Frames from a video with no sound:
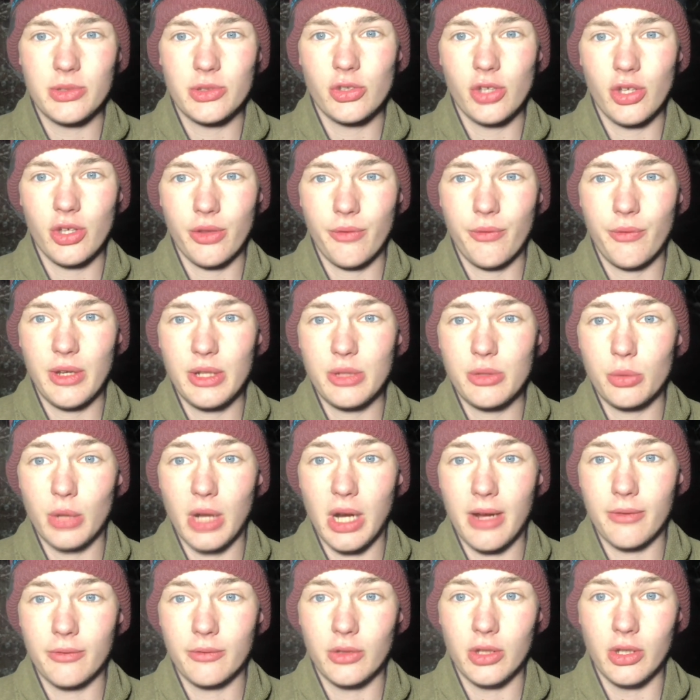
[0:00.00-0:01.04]
It's not the fish we're
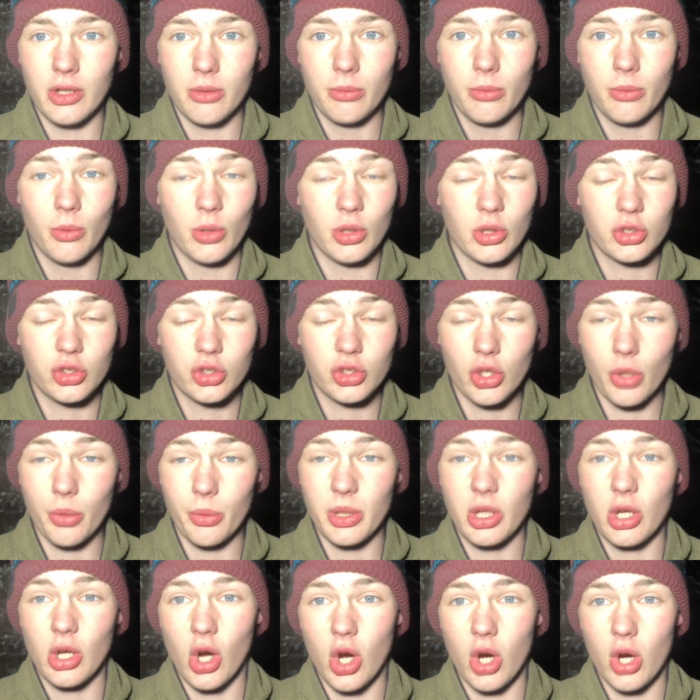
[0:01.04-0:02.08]
after. We want a
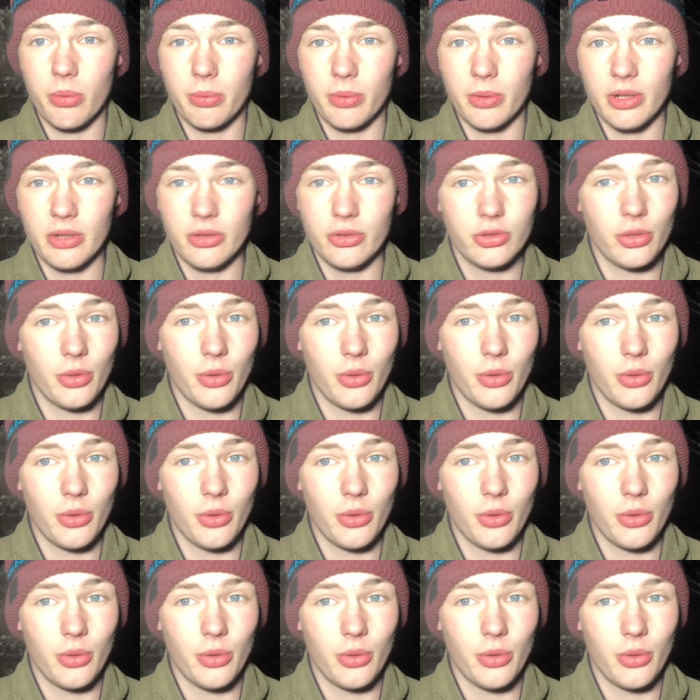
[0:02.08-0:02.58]
snowy carp, really.